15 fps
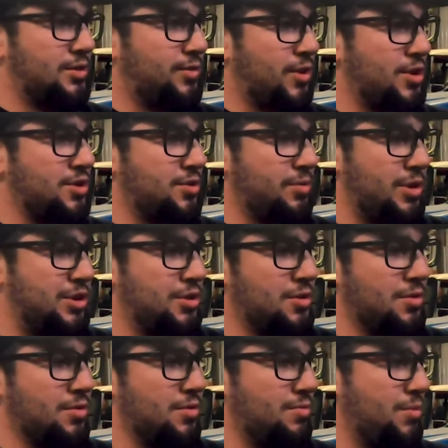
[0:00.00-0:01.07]
far as the
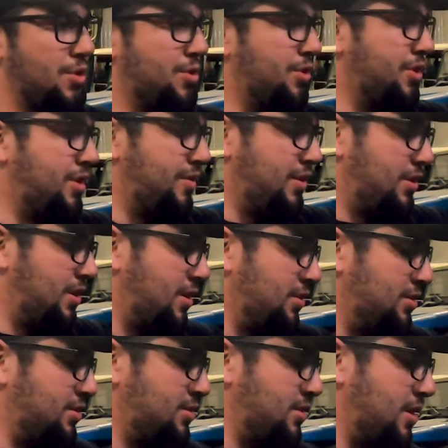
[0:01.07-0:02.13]
original motor and everything,
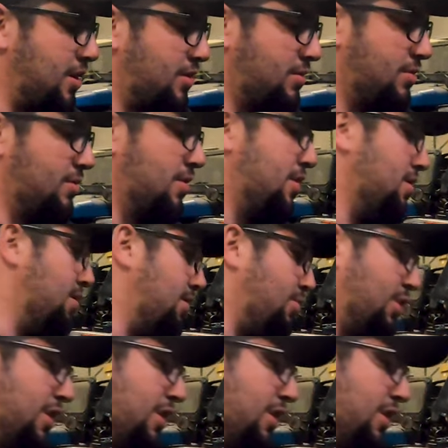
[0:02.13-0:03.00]
just like, I want